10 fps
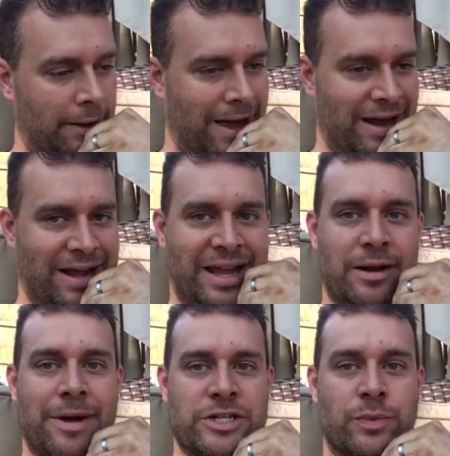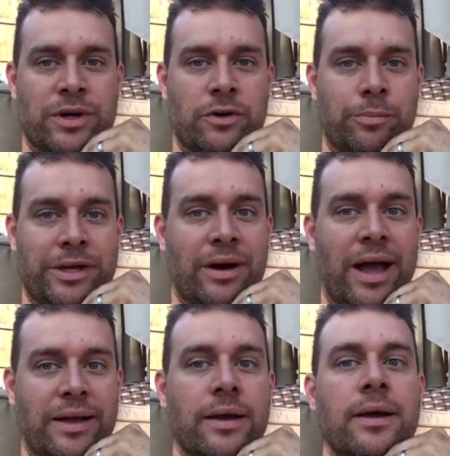And I can't imagine what it'll be
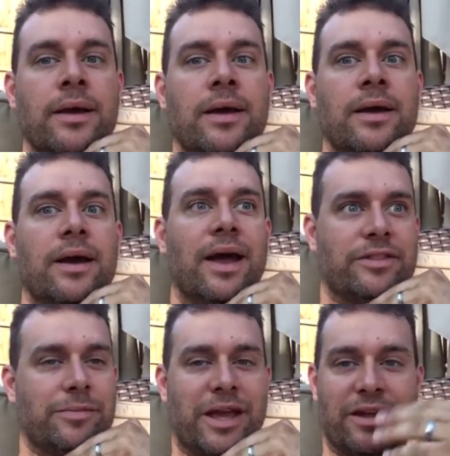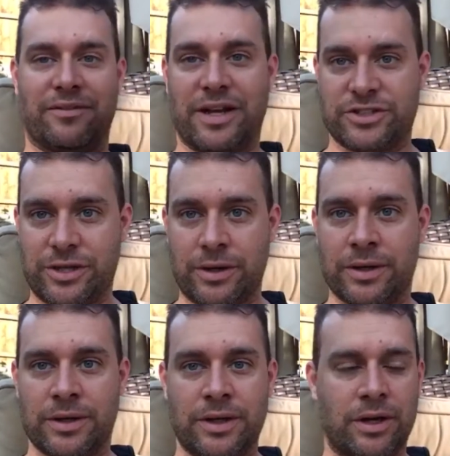like at the beginning of next year.
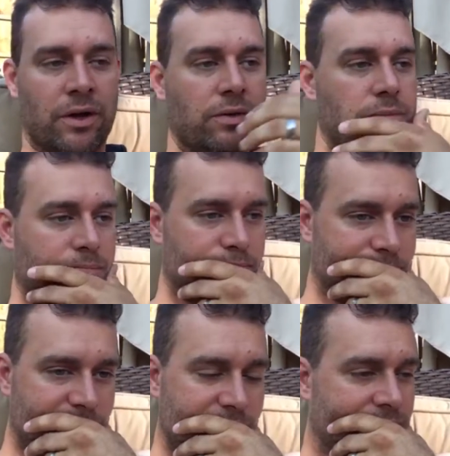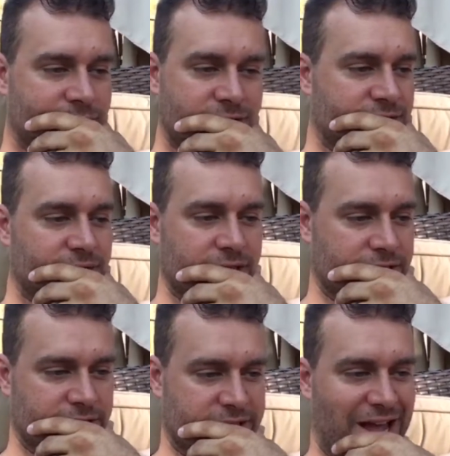It's
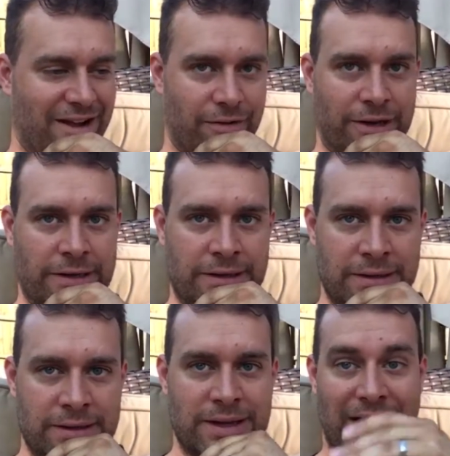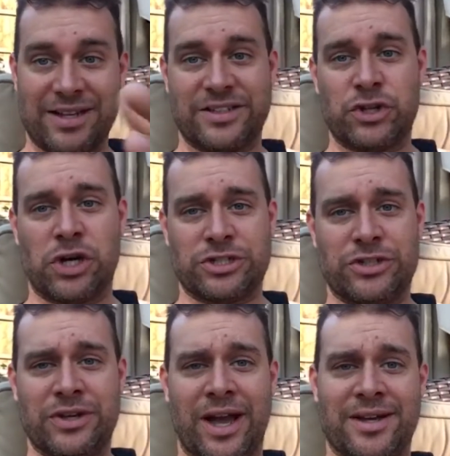just staggering. I get to talk to
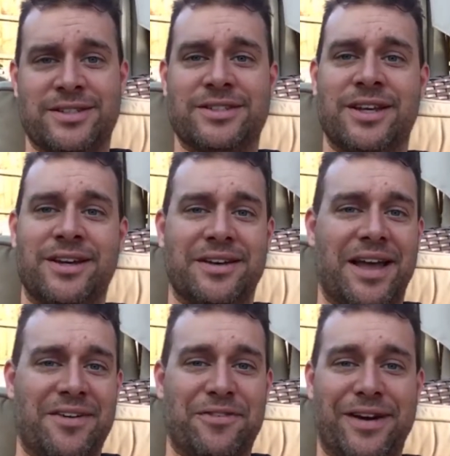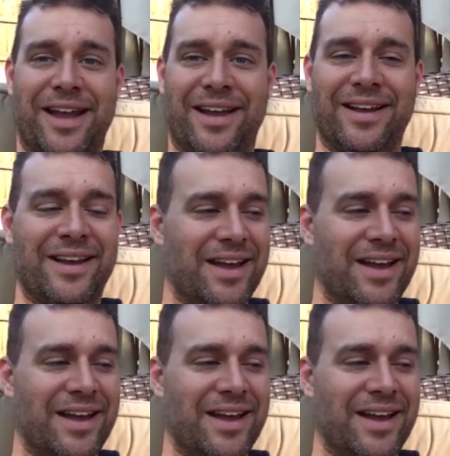you guys every day.